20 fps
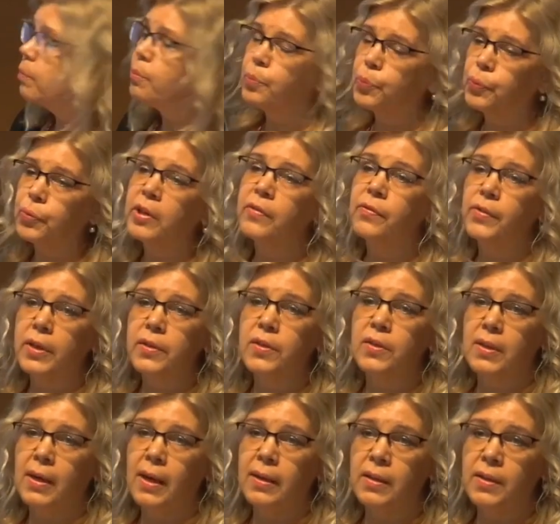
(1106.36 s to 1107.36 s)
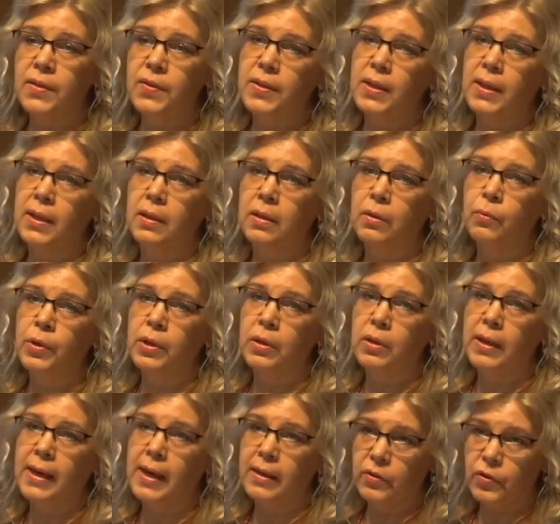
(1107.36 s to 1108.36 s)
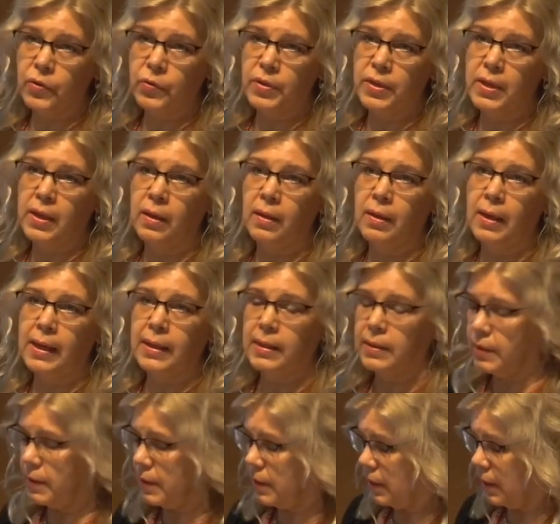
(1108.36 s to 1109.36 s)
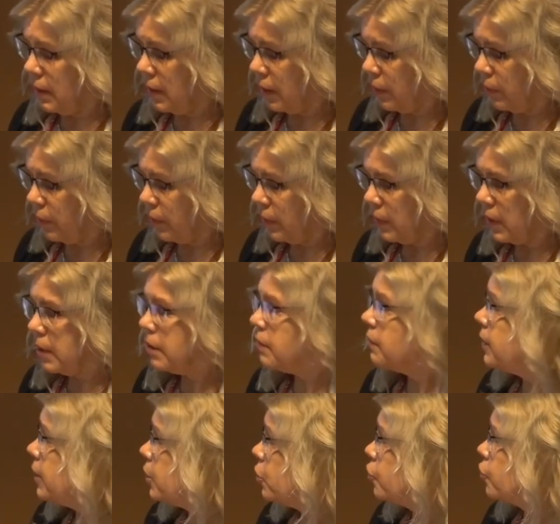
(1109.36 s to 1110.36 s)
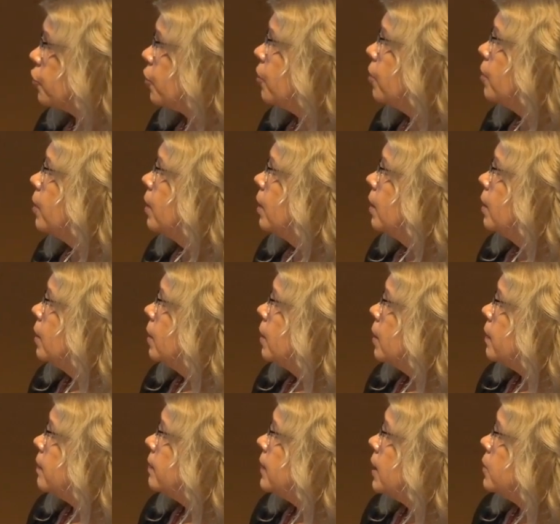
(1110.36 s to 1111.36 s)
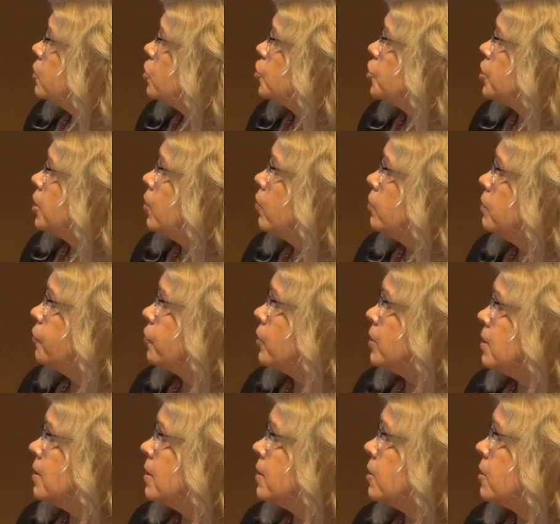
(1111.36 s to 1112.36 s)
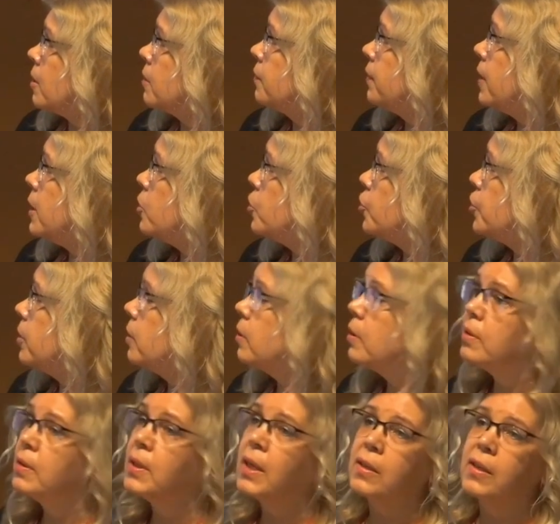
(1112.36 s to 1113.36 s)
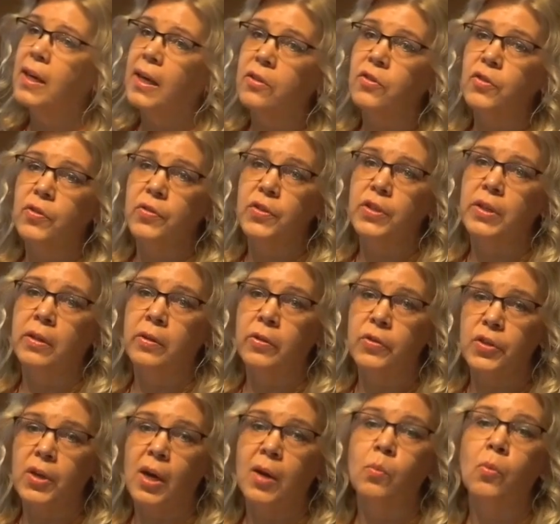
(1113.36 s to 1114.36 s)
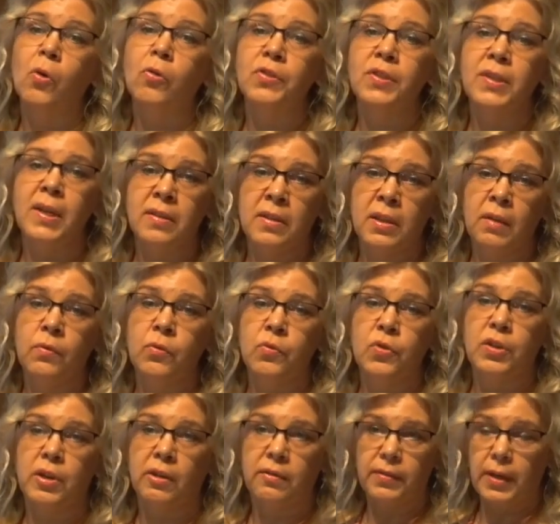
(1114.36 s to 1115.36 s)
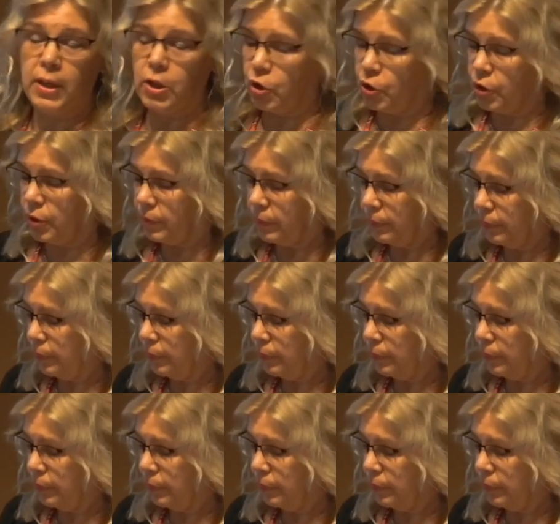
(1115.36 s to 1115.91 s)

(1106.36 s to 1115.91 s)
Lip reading: previous studies with cancer cell lines in vitro that showed, for instance, the starvation, that cancer cells are most sensitive to starvation.